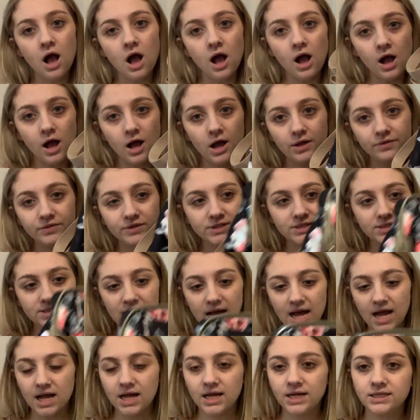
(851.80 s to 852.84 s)
on the
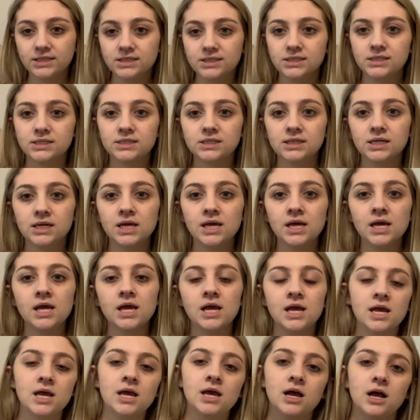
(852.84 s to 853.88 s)
sides,
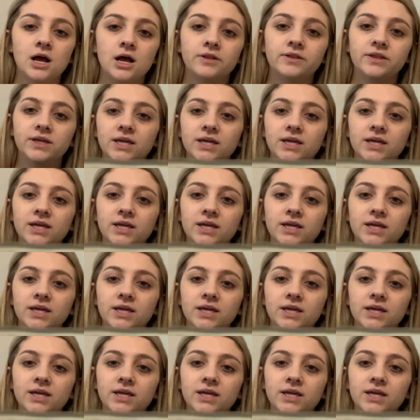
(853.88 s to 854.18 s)
on the